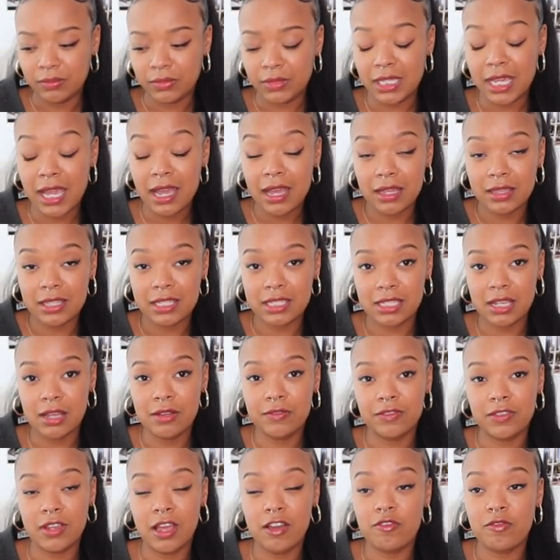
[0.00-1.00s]
yeah, the
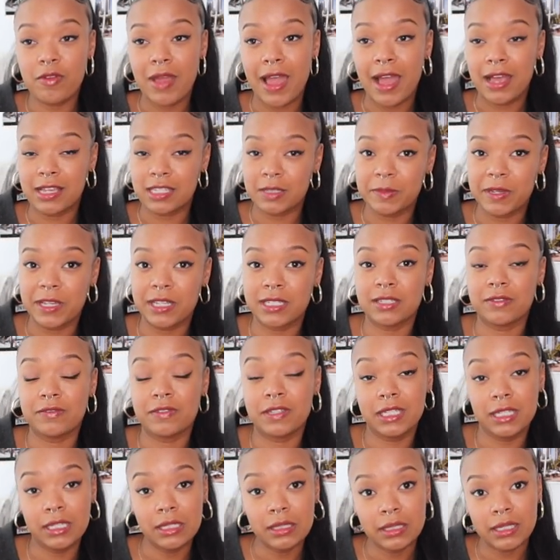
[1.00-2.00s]
self-love aspect of
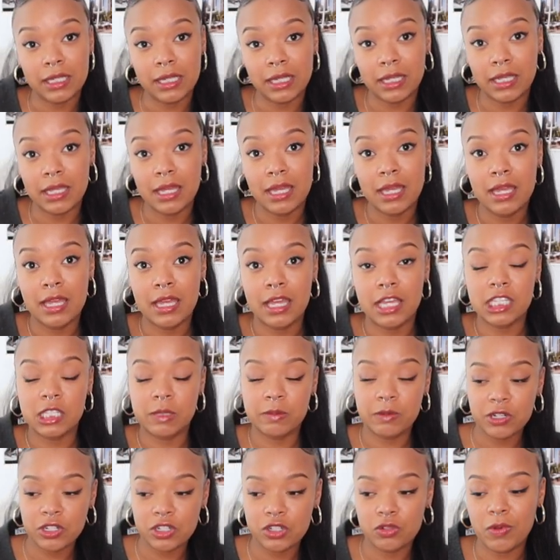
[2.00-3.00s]
healing and
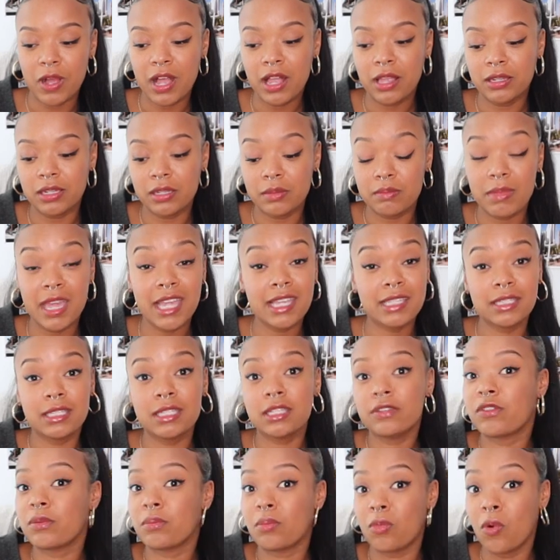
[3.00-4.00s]
spirituality makes it
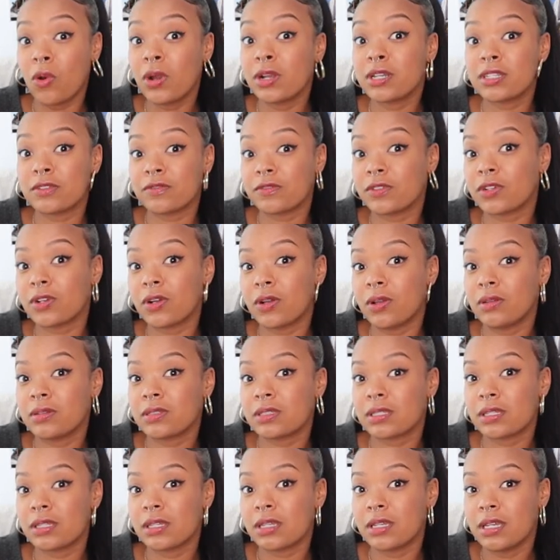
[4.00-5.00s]
even more
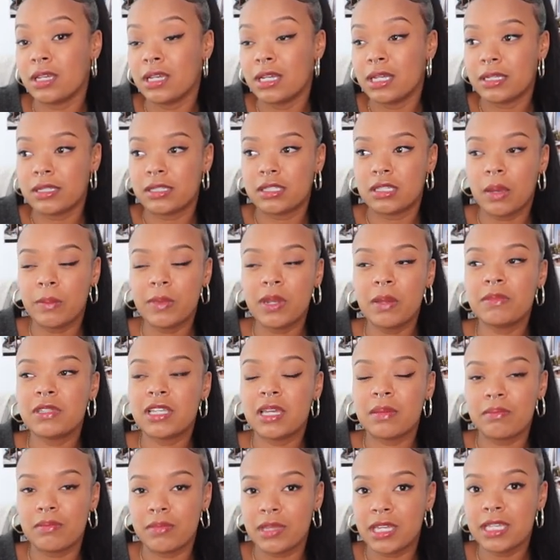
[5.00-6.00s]
difficult. Sometimes
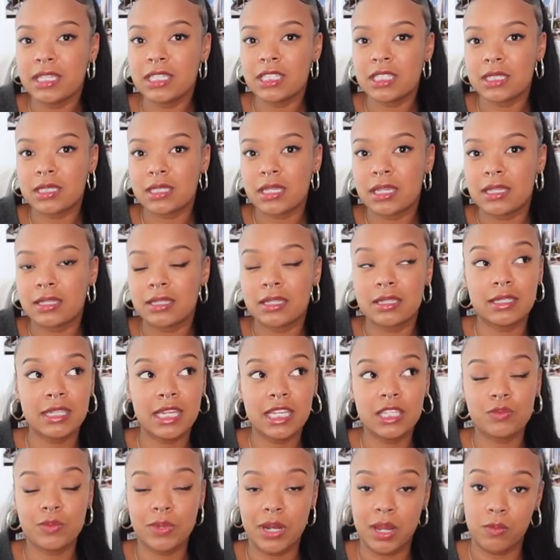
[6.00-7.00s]
I miss the
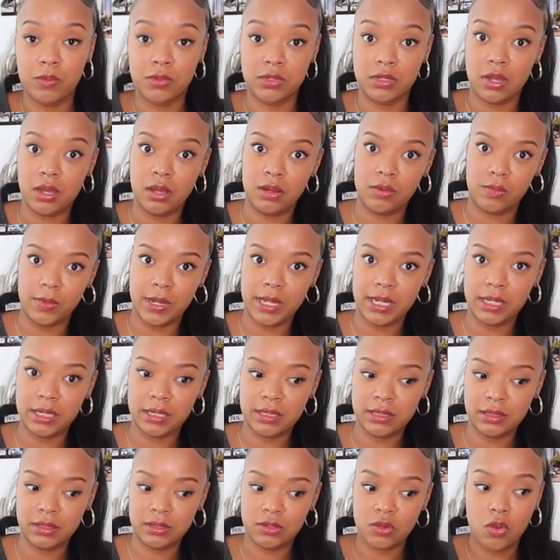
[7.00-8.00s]
days when I was not
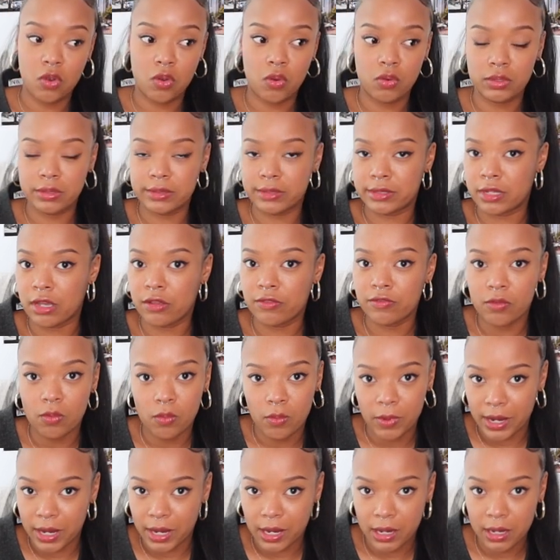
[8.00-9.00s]
awakened,
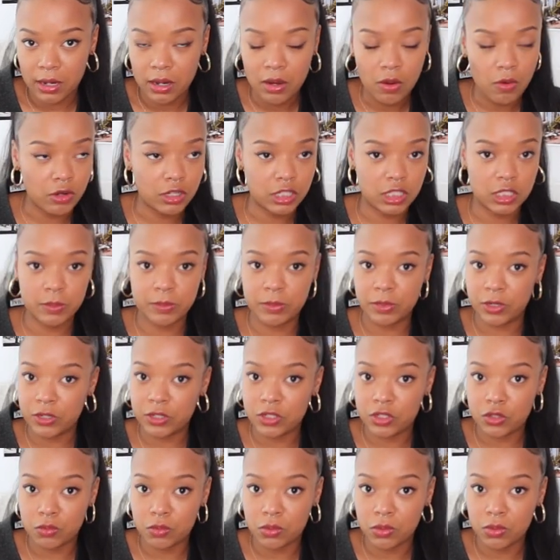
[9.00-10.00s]
self-aware or
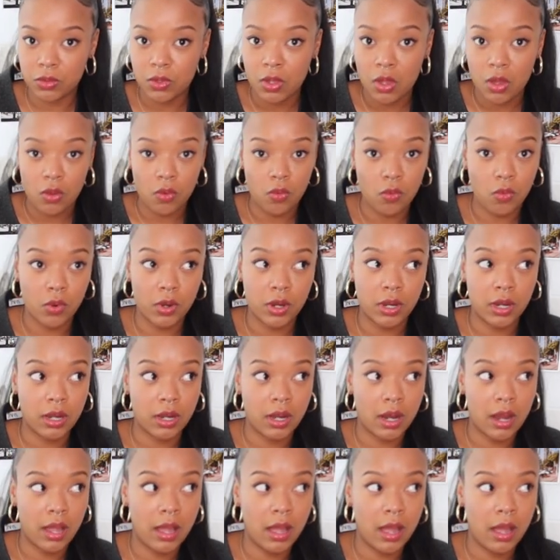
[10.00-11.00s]
spiritual
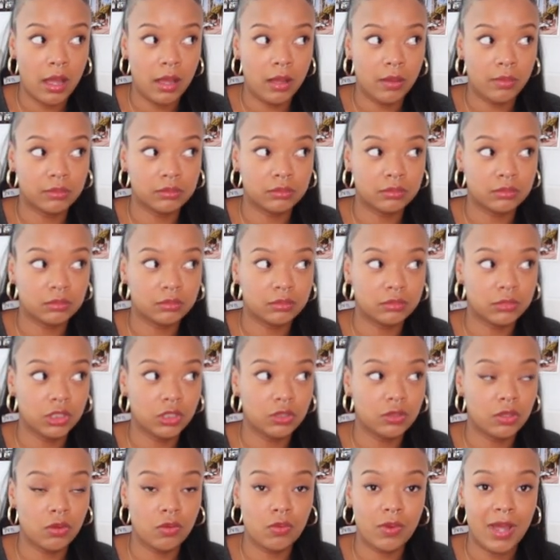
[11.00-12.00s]
or, um,
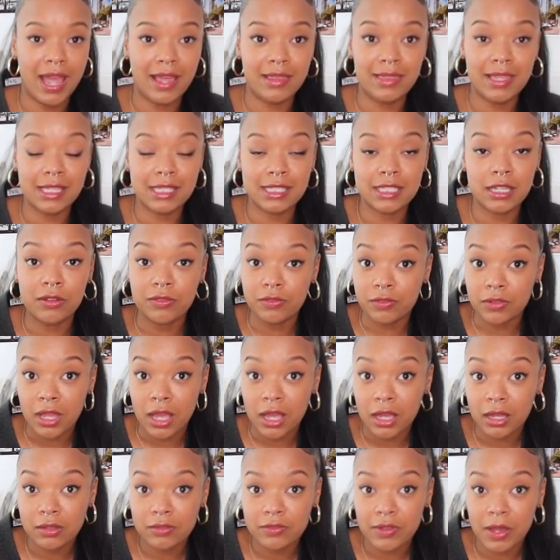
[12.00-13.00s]
you know, had that
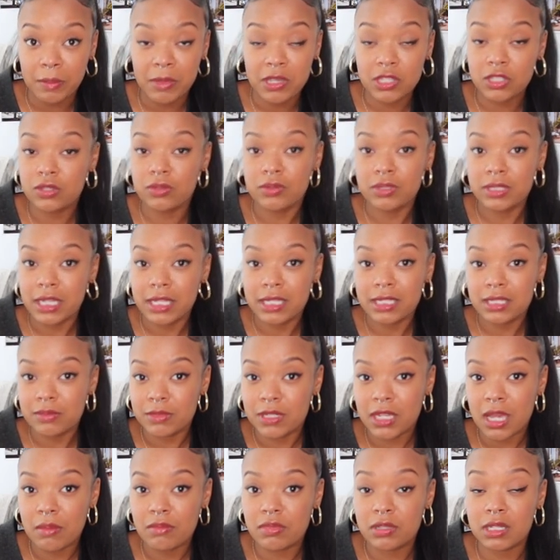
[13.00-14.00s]
self-love. I miss those days
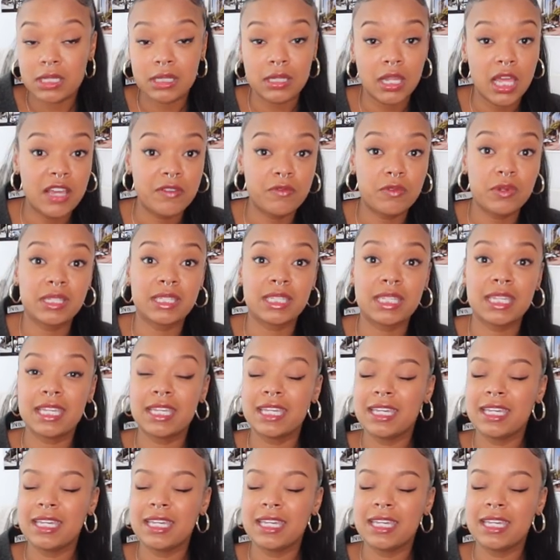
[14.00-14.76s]
sometimes because life was